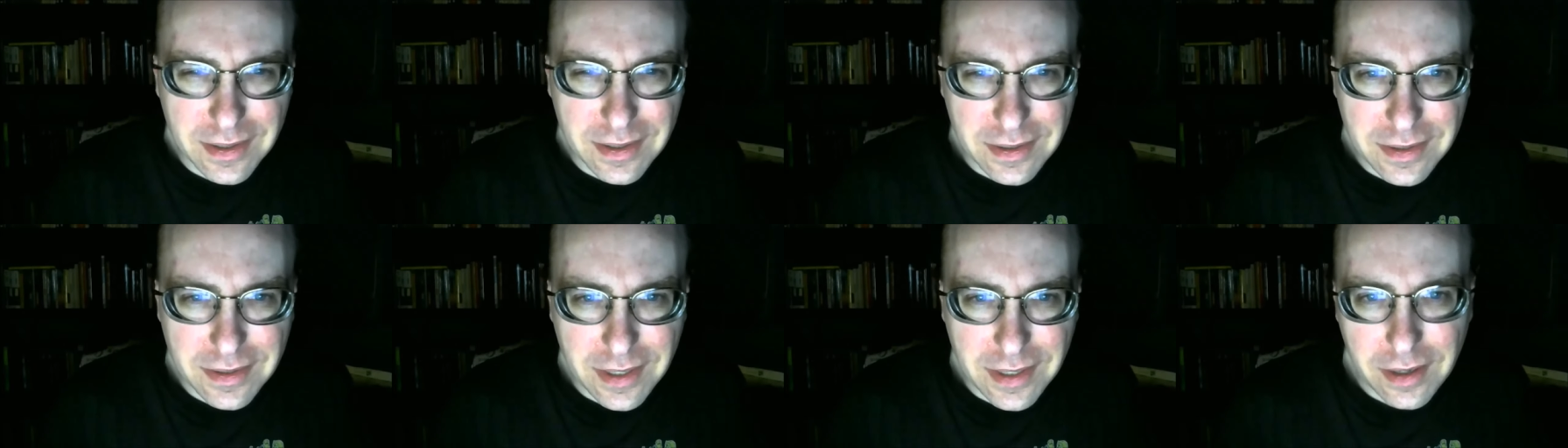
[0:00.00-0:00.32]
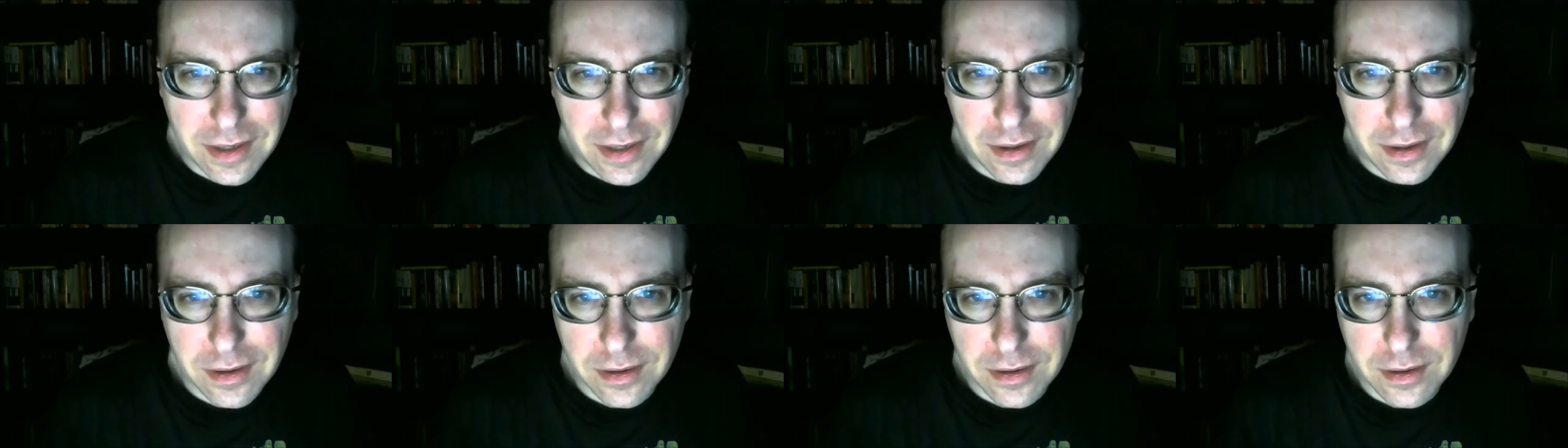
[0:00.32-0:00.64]

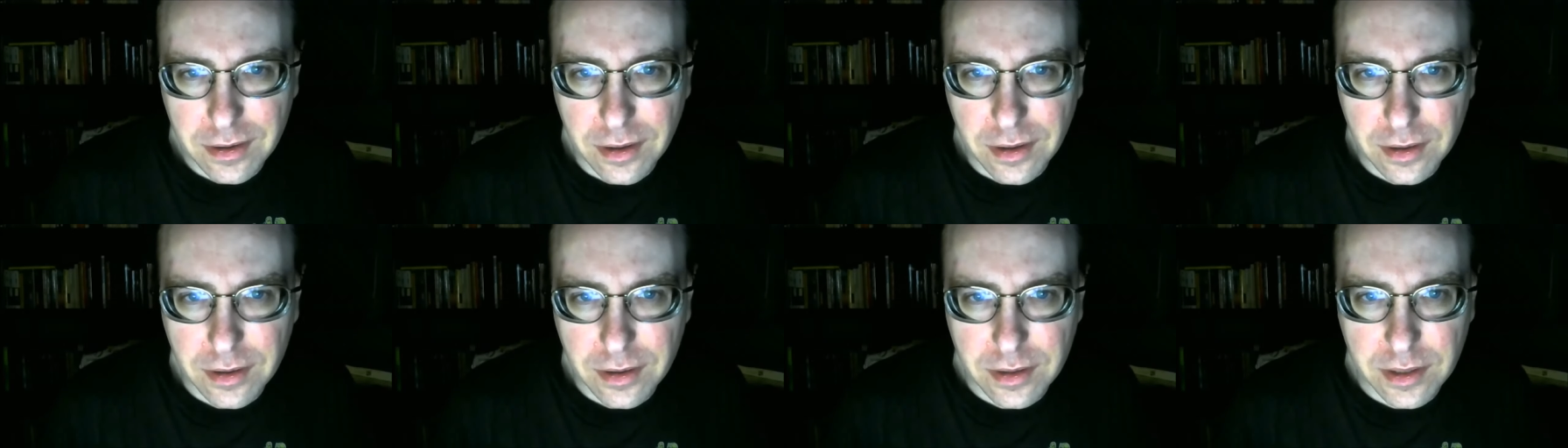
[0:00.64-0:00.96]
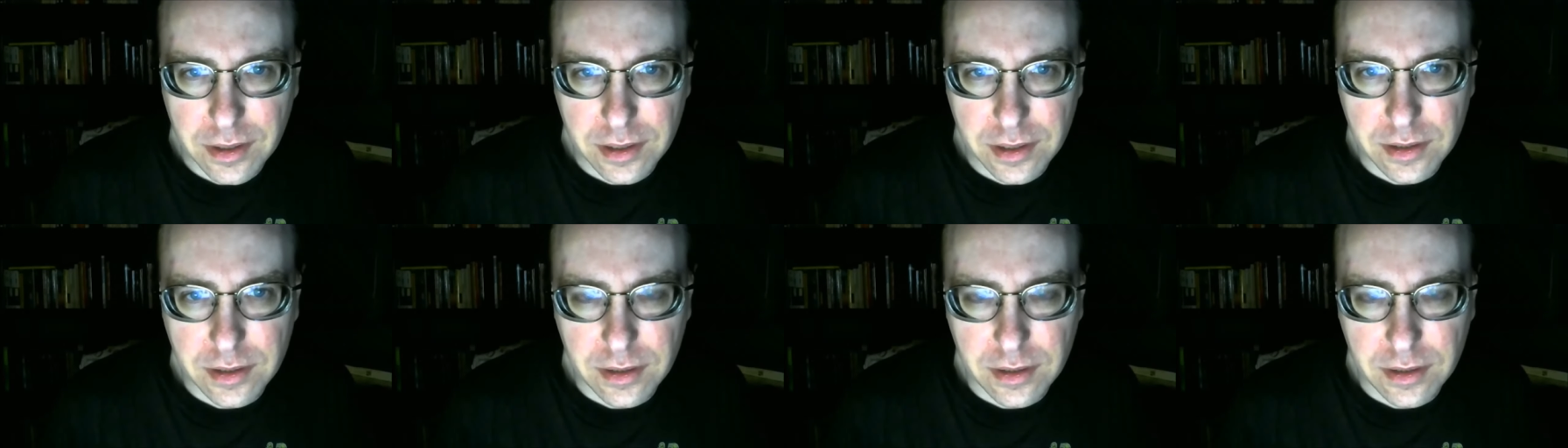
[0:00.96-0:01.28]
taken in
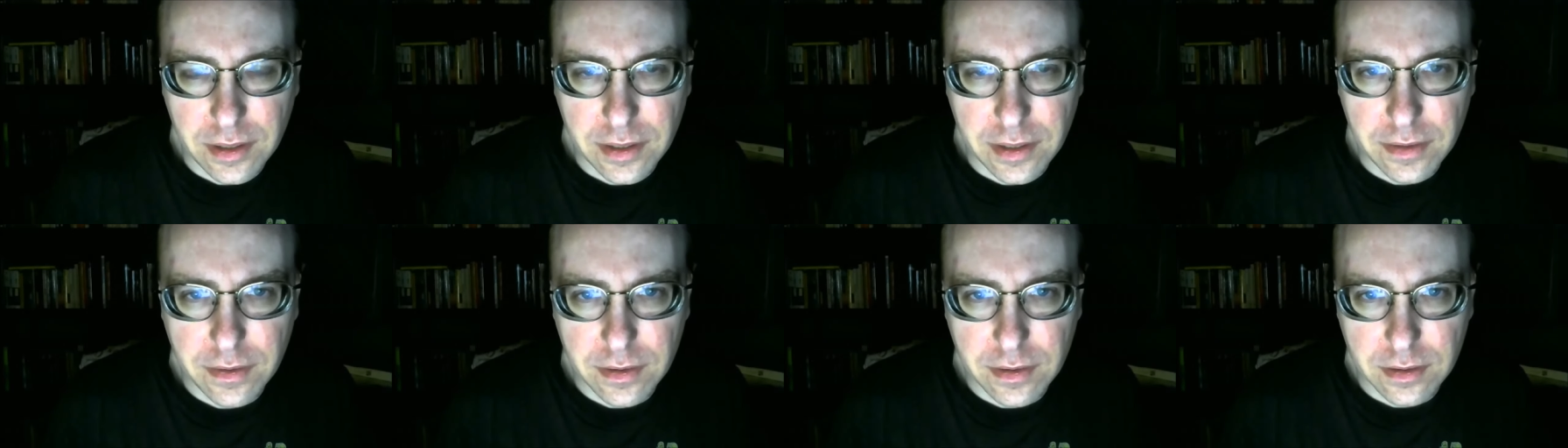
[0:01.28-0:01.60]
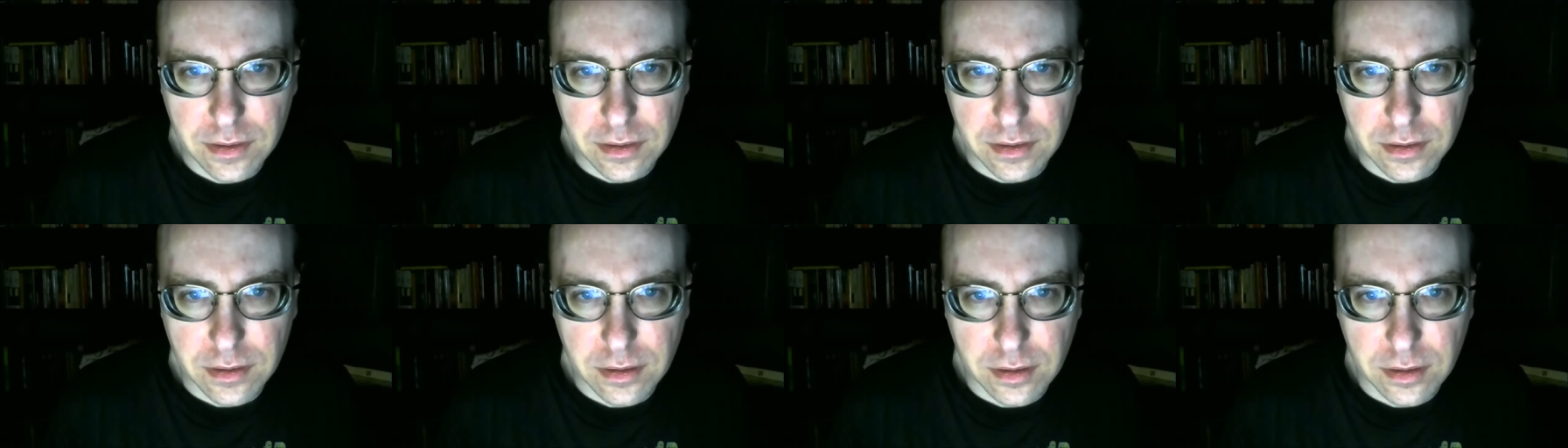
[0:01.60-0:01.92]
context, a lot of
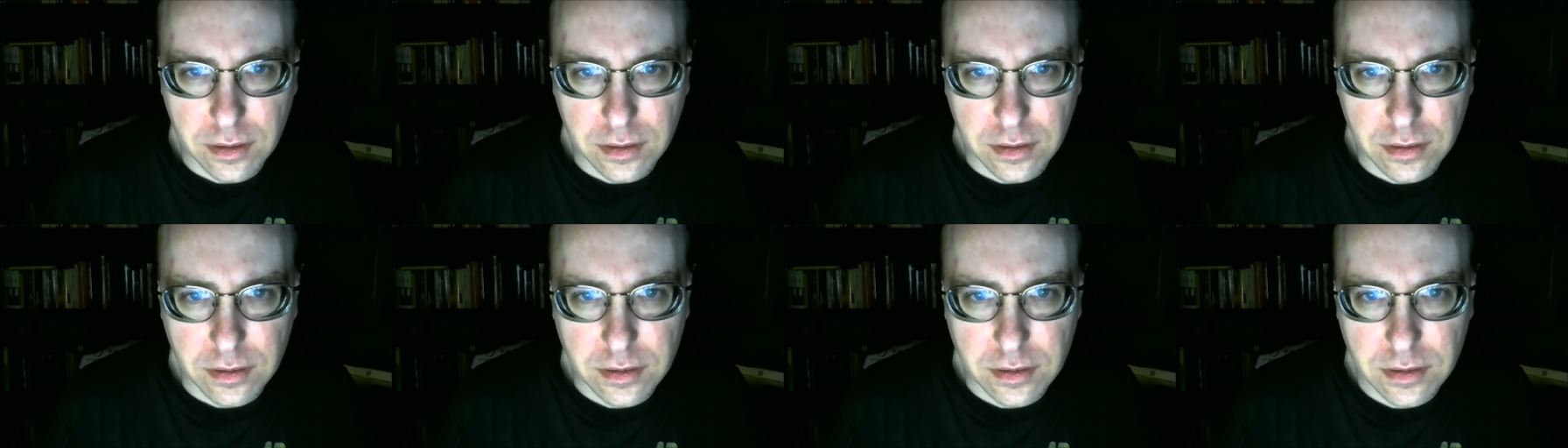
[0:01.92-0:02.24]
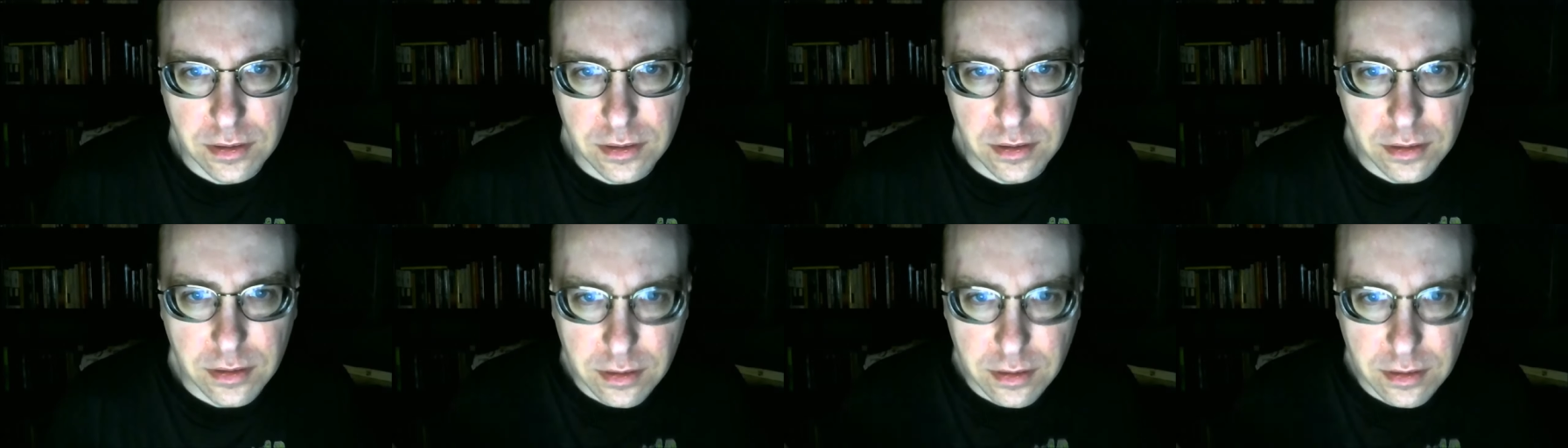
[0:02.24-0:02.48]
the, the,